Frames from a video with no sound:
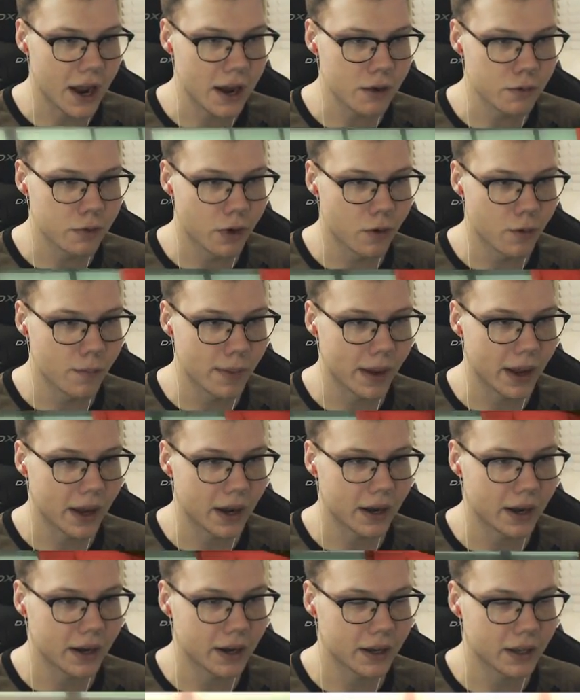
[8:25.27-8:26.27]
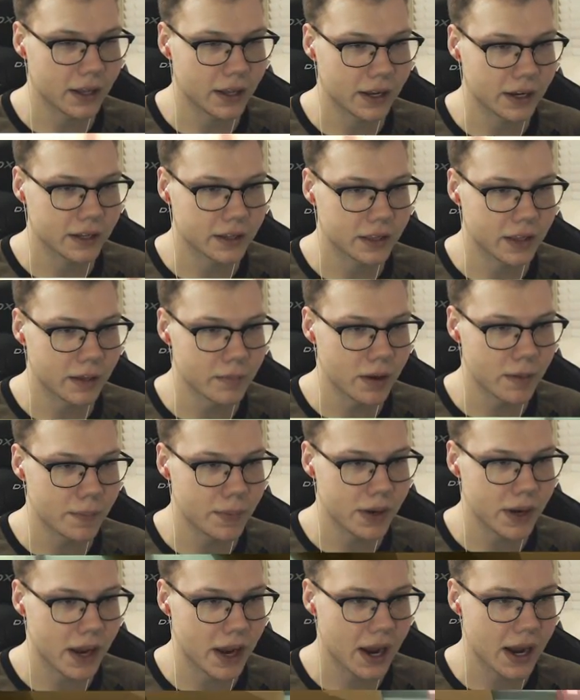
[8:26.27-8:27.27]
I don't know, man. Like, they
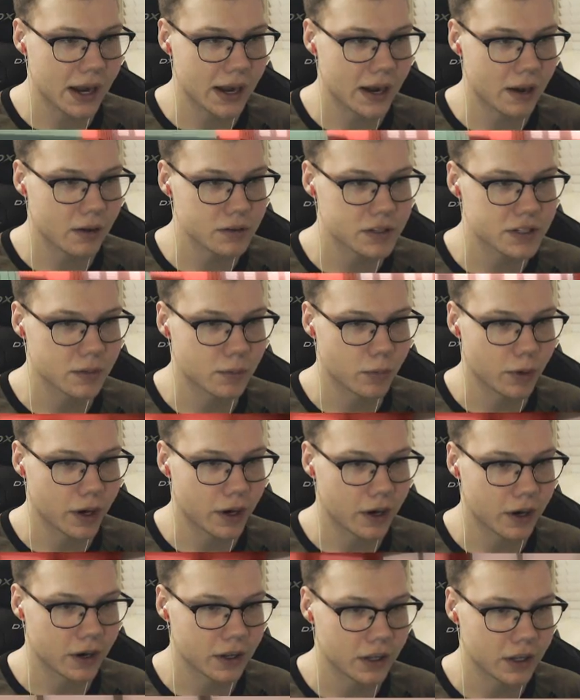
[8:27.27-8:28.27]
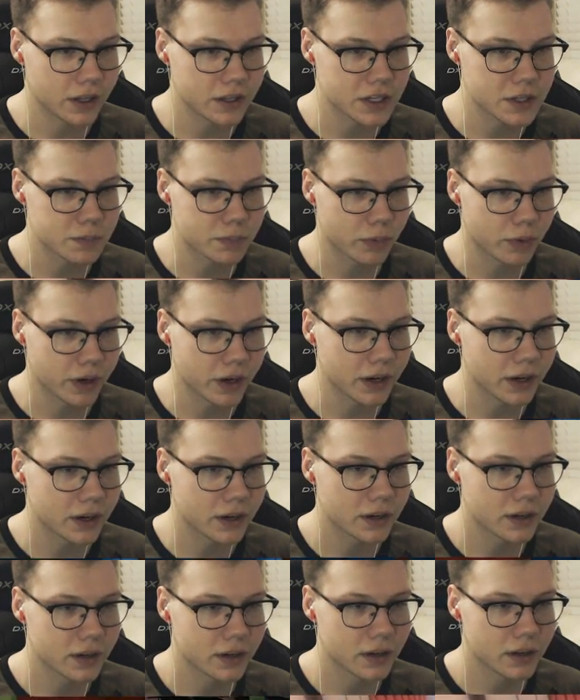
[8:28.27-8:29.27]
might be hiding out somewhere at this point. Got a
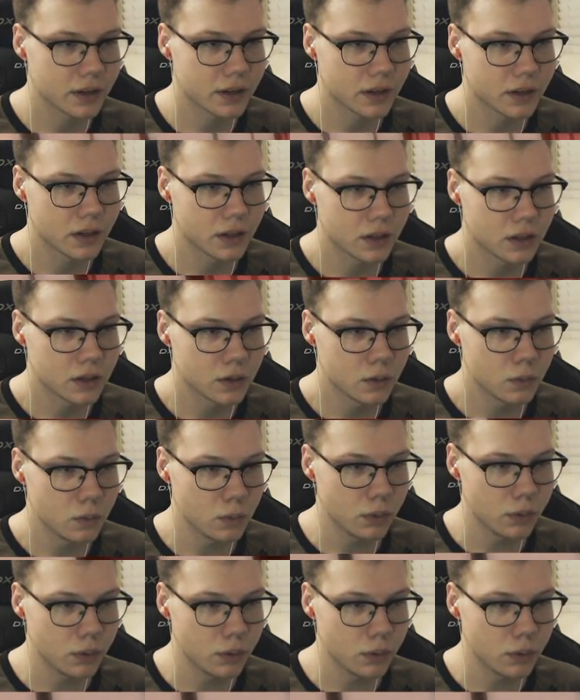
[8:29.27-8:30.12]
criminal hideout.